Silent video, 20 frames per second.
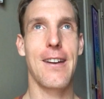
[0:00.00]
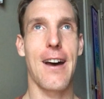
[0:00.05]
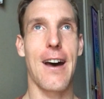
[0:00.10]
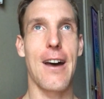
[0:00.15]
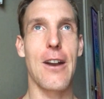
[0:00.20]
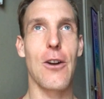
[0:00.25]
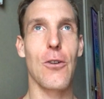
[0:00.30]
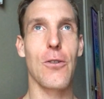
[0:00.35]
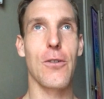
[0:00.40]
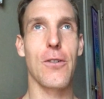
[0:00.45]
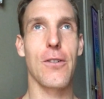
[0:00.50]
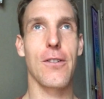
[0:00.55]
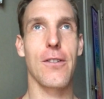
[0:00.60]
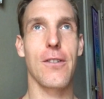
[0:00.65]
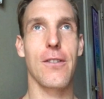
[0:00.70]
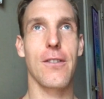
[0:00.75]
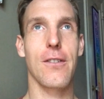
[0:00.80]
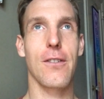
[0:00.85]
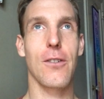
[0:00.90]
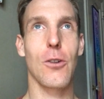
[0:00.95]
I don't
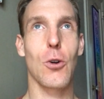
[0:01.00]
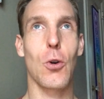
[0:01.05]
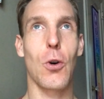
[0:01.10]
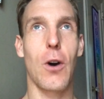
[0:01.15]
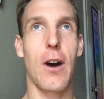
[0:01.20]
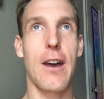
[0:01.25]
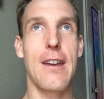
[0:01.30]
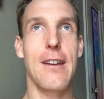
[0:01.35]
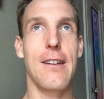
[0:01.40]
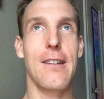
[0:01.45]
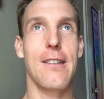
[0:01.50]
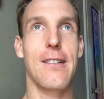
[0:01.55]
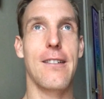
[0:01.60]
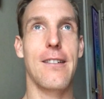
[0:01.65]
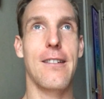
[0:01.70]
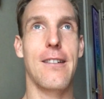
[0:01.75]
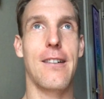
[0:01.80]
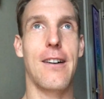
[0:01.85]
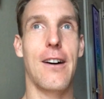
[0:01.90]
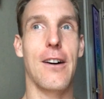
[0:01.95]
quite
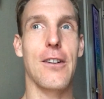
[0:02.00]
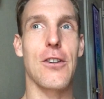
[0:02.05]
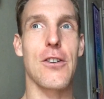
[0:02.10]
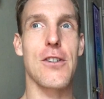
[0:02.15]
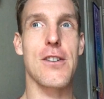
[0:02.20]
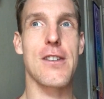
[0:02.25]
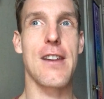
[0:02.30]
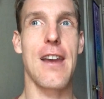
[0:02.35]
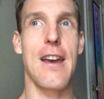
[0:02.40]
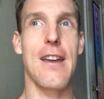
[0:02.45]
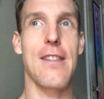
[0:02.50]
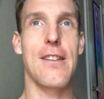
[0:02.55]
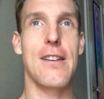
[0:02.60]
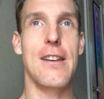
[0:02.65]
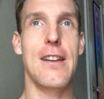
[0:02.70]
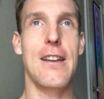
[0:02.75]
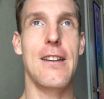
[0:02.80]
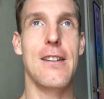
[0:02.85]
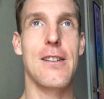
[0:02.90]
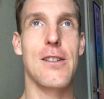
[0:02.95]
understand the
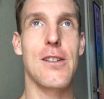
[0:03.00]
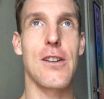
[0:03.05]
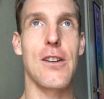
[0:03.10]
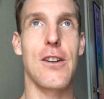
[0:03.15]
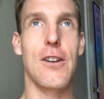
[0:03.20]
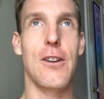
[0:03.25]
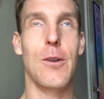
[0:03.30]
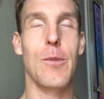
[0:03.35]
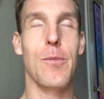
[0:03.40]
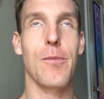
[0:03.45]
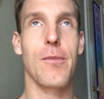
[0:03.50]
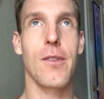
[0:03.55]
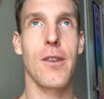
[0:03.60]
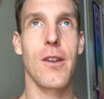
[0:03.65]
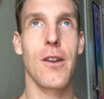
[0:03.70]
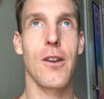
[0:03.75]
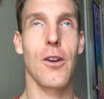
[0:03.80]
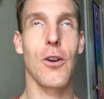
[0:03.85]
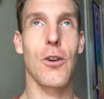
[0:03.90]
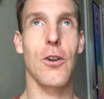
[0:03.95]
need to
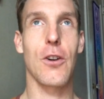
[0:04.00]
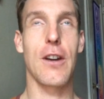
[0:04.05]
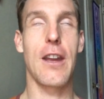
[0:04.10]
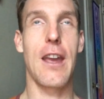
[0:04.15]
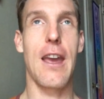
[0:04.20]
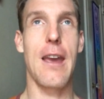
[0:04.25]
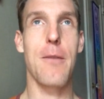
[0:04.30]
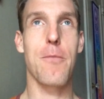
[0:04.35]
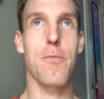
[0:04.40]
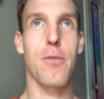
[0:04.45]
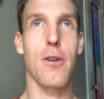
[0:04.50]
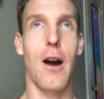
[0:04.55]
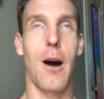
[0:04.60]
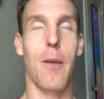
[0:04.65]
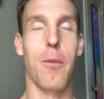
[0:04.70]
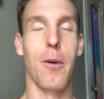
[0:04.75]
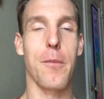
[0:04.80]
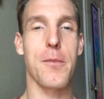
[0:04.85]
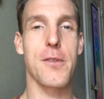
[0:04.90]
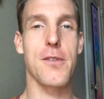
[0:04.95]
create
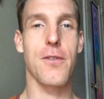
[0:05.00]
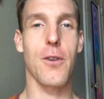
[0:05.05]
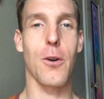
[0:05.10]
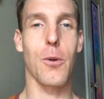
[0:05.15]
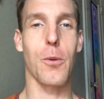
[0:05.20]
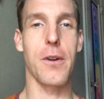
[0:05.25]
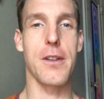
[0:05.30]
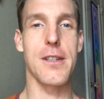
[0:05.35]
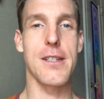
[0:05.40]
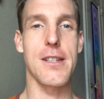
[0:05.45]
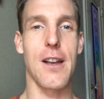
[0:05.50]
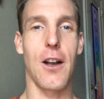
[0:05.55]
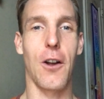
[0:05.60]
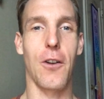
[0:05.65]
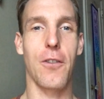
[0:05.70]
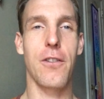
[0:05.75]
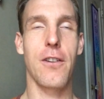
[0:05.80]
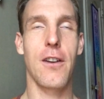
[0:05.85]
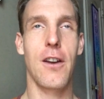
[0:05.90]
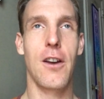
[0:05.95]
problems for
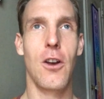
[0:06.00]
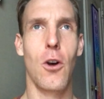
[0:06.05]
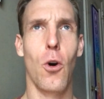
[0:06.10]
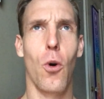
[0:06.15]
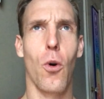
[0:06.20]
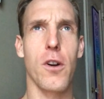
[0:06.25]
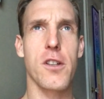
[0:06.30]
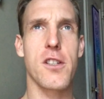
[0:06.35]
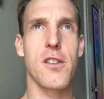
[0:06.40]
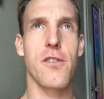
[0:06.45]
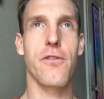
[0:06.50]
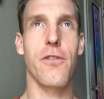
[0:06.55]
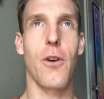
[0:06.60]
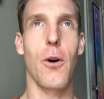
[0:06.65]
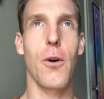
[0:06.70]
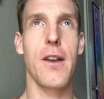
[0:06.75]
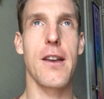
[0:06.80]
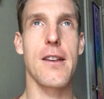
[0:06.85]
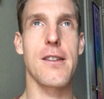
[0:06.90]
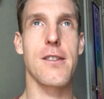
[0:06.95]
oneself or to
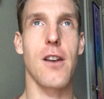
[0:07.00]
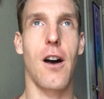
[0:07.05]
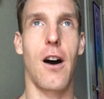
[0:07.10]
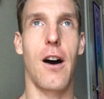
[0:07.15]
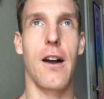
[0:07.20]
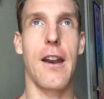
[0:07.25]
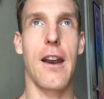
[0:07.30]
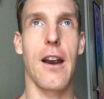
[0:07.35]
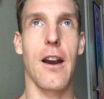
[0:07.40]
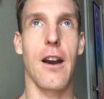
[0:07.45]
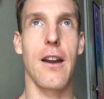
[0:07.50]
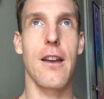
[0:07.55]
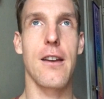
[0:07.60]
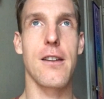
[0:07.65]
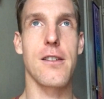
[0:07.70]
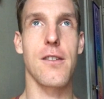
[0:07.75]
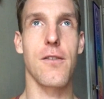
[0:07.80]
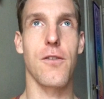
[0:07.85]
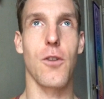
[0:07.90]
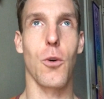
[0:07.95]
focus on
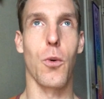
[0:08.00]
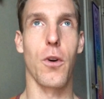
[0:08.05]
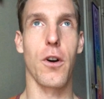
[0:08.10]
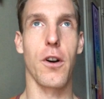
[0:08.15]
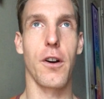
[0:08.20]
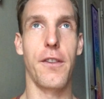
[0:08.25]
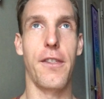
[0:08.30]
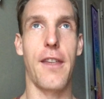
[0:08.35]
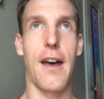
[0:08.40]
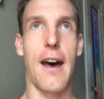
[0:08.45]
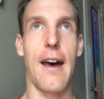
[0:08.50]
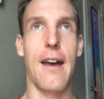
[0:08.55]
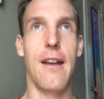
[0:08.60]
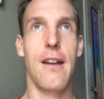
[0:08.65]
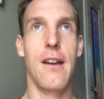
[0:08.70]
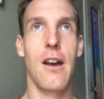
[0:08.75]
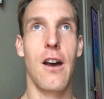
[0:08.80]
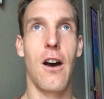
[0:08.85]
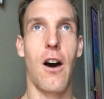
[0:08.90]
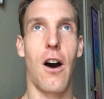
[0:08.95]
areas of the world that
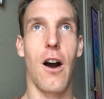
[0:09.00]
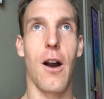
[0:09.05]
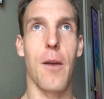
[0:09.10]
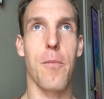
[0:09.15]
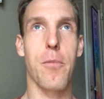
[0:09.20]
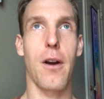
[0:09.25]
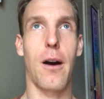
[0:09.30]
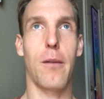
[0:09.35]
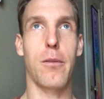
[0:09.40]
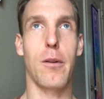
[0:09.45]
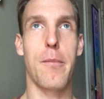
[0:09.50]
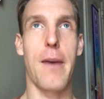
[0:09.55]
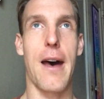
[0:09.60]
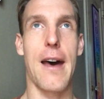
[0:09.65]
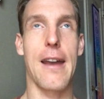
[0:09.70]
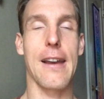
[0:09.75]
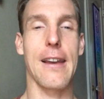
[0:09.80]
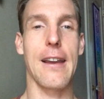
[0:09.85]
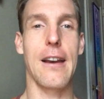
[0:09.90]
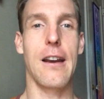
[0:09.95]
are
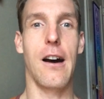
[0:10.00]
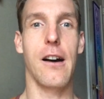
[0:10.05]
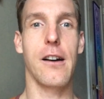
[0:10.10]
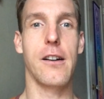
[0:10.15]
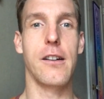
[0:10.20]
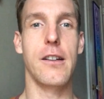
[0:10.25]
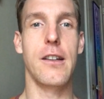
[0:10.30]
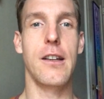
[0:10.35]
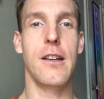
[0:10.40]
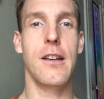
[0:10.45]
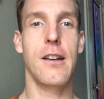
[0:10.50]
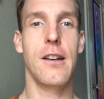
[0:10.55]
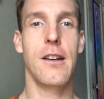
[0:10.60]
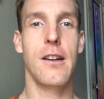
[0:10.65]
problematic and ugly.